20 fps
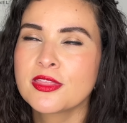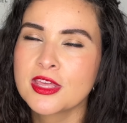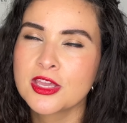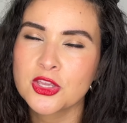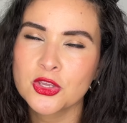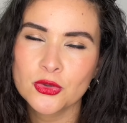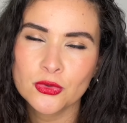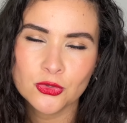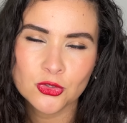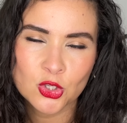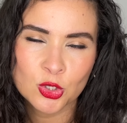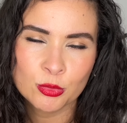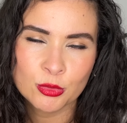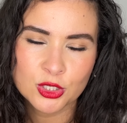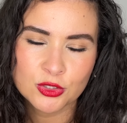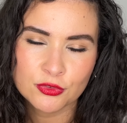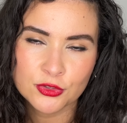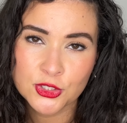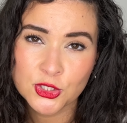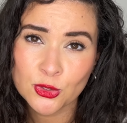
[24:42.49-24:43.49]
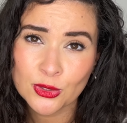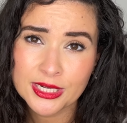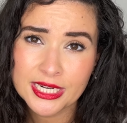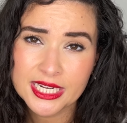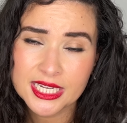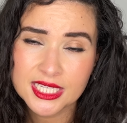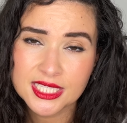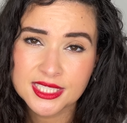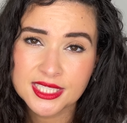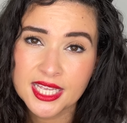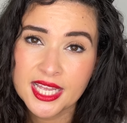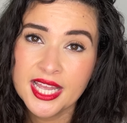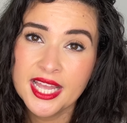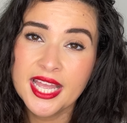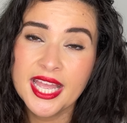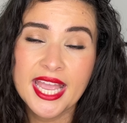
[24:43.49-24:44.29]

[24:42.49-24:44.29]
thank you so much for joining us.